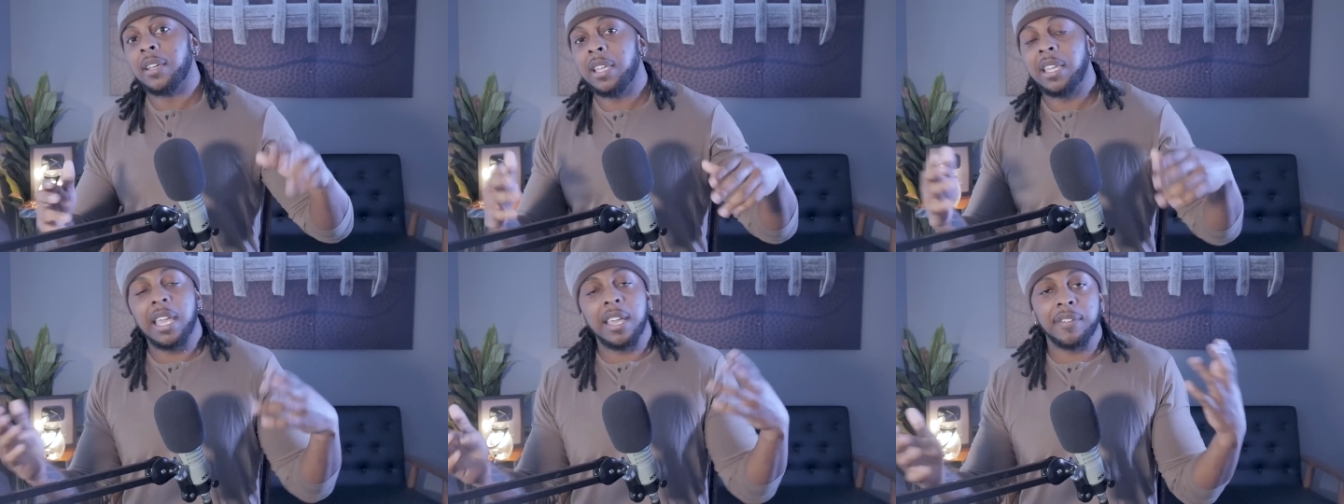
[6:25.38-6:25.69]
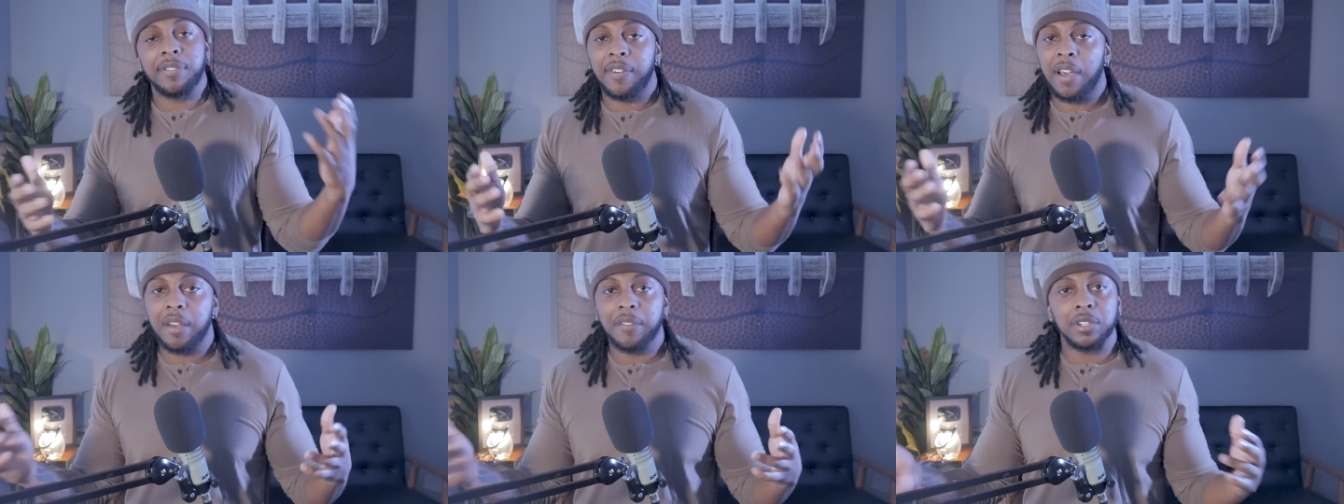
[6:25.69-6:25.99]
He
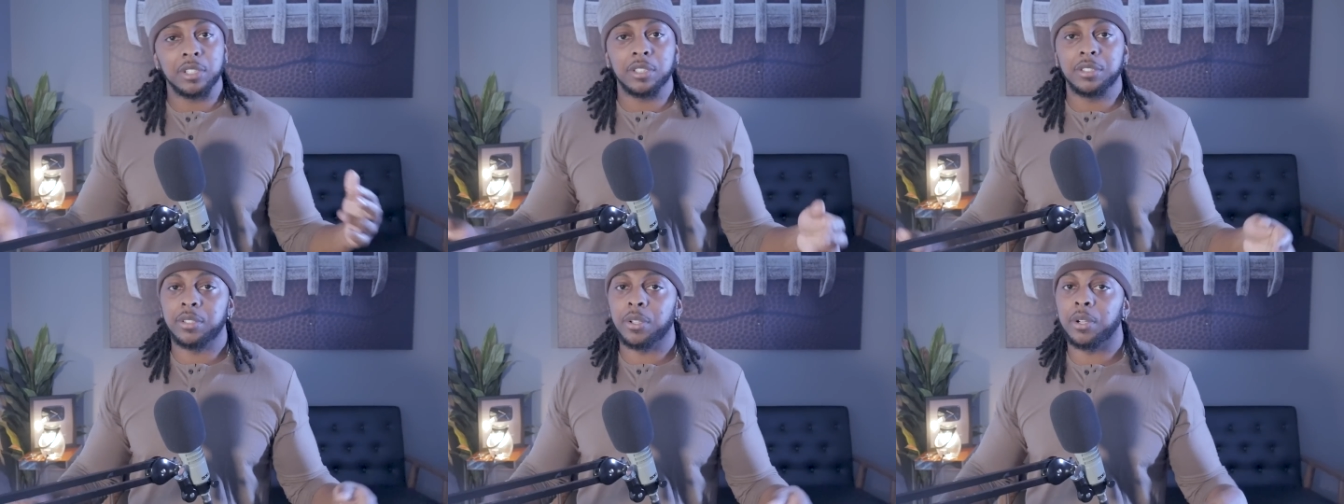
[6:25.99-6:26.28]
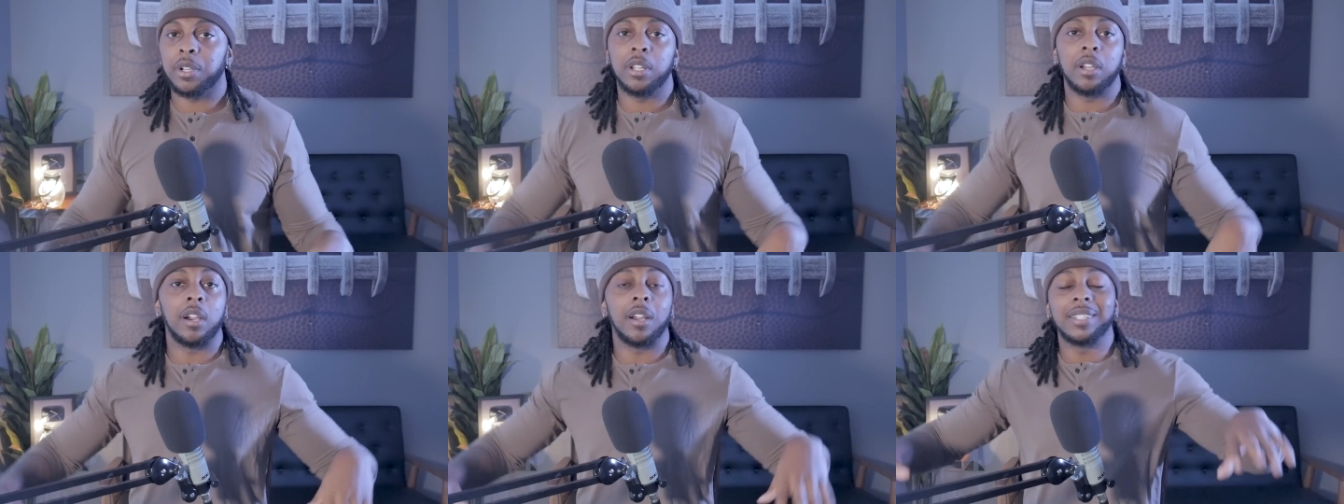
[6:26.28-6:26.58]
had 500
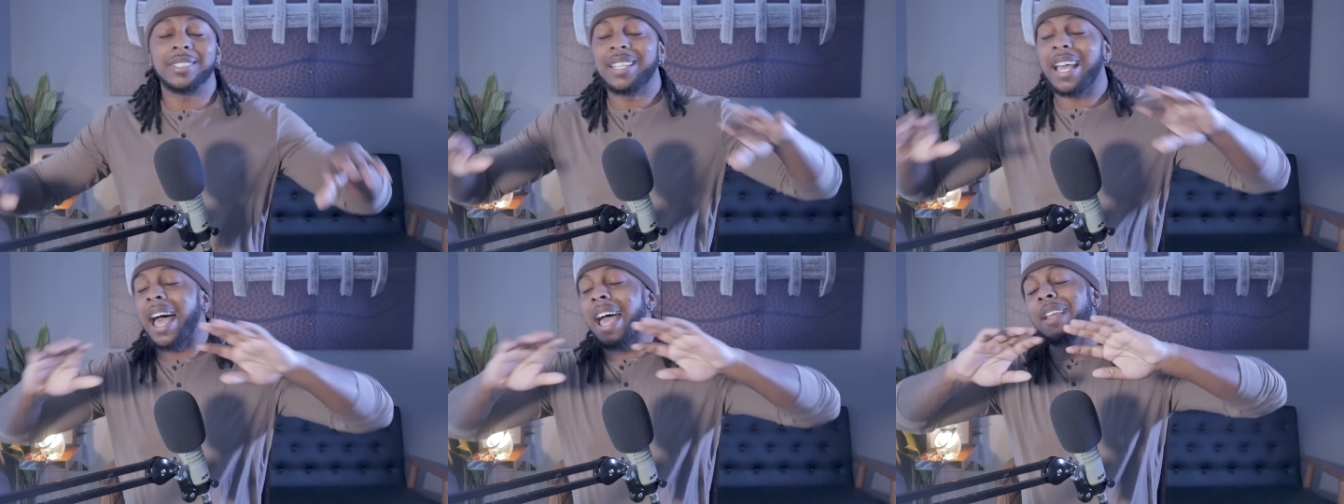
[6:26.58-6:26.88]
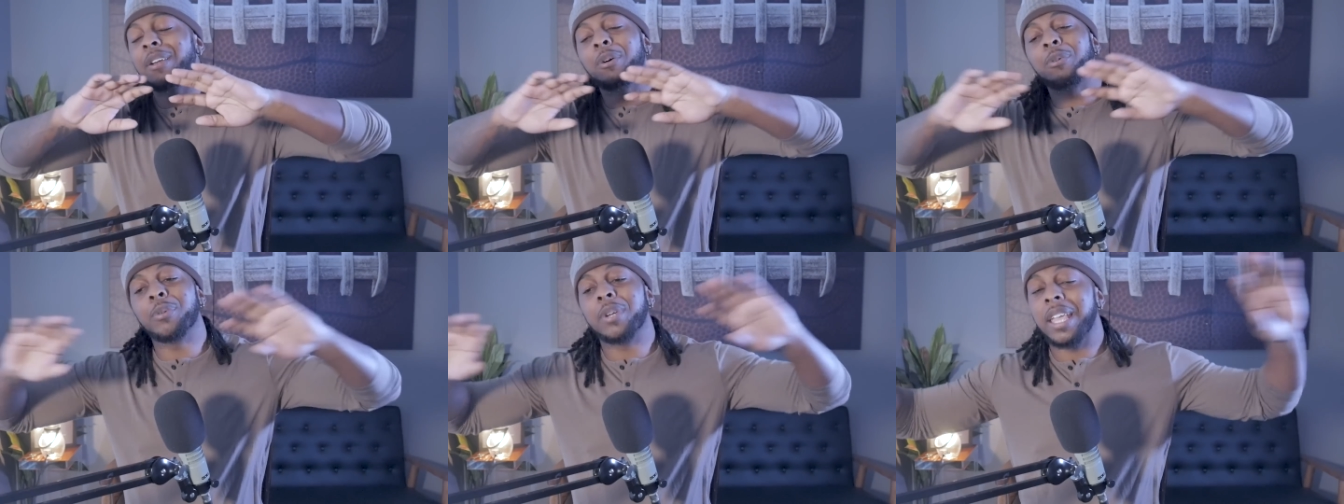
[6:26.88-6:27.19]
total yards.
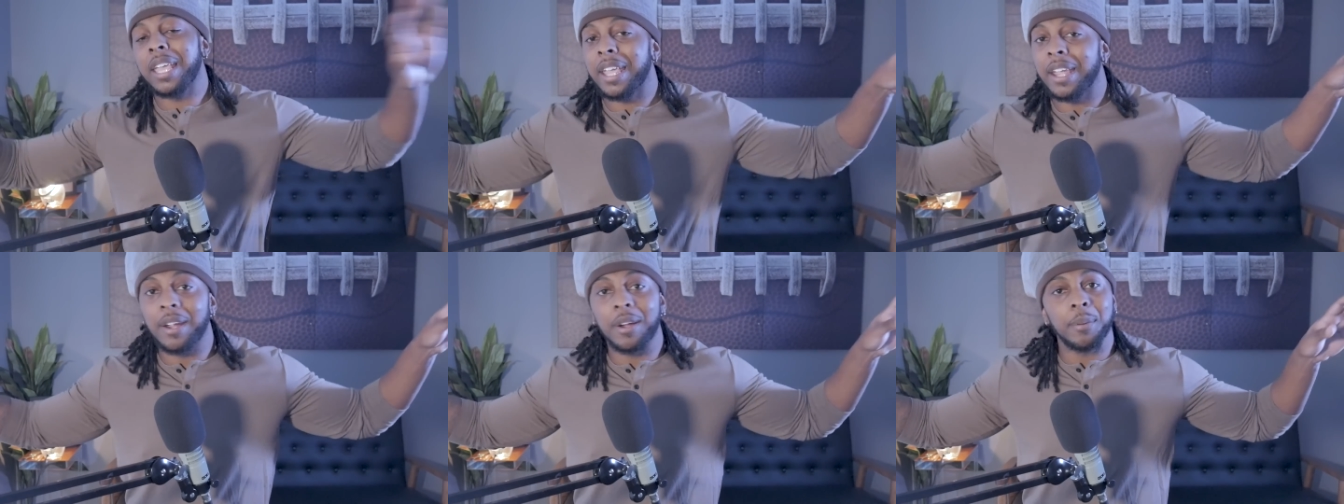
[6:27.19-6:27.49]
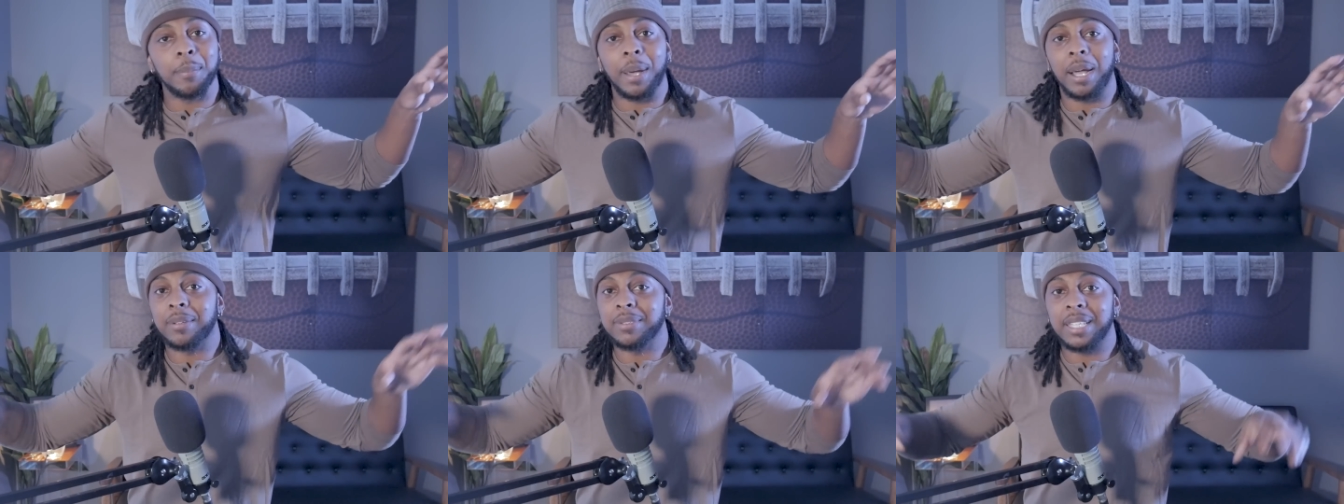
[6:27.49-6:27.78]
I don't
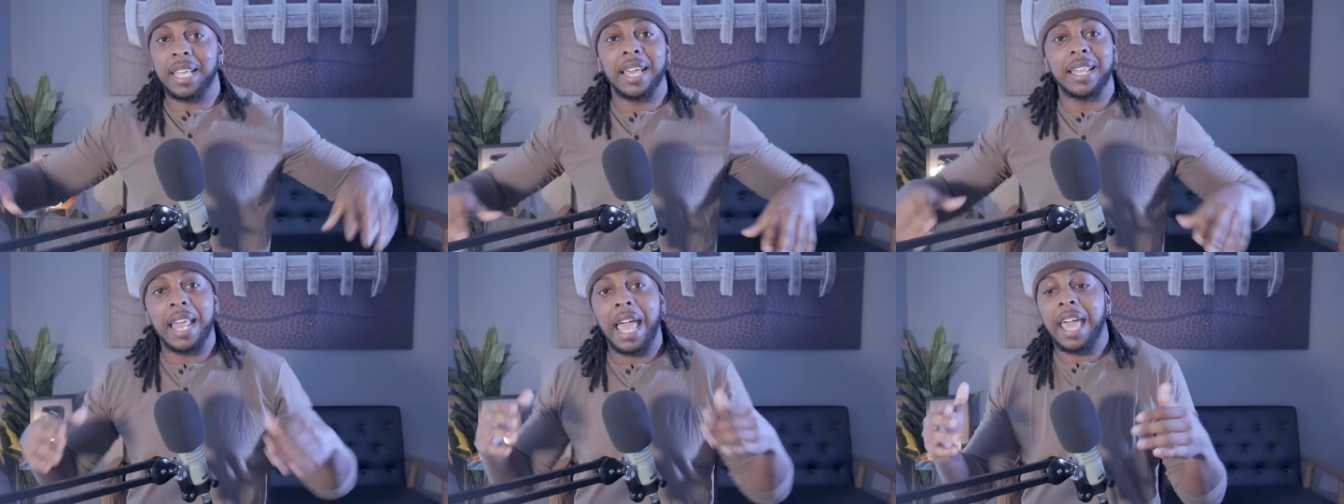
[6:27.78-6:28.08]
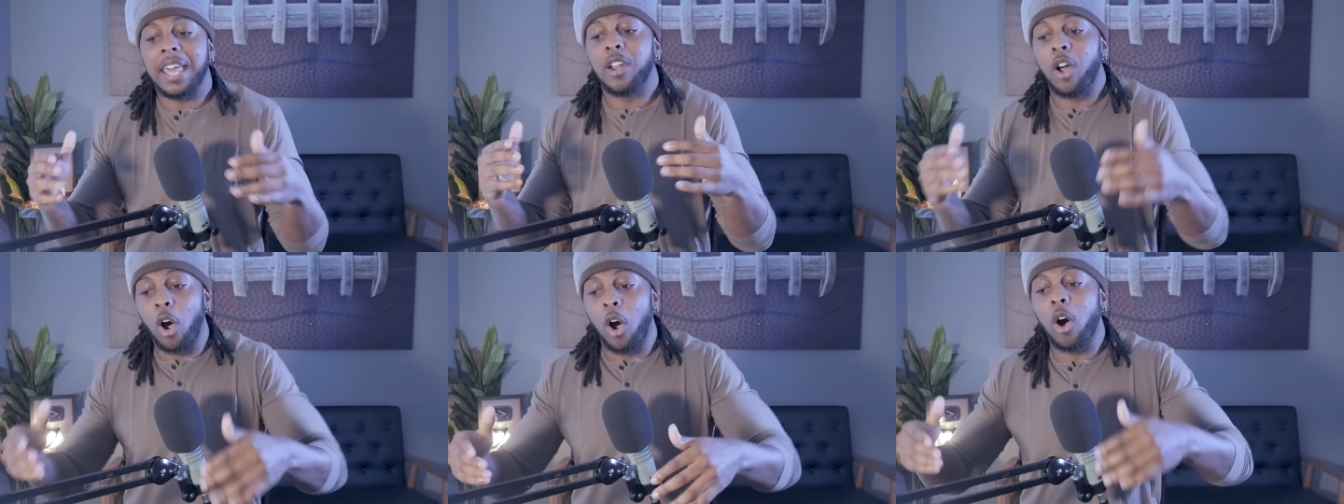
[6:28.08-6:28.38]
care about
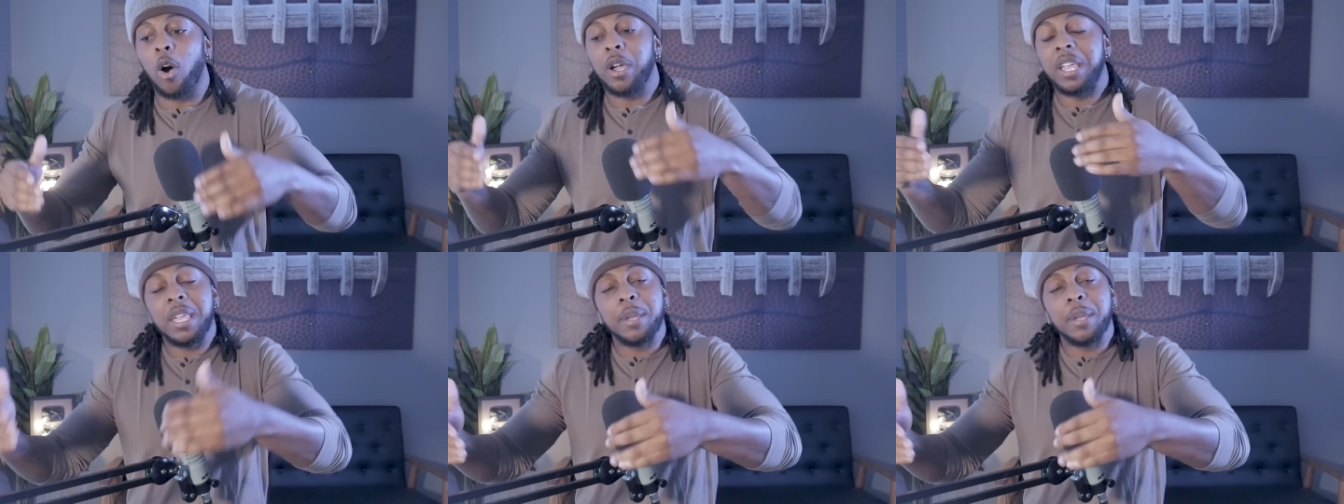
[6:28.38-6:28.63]
that at all.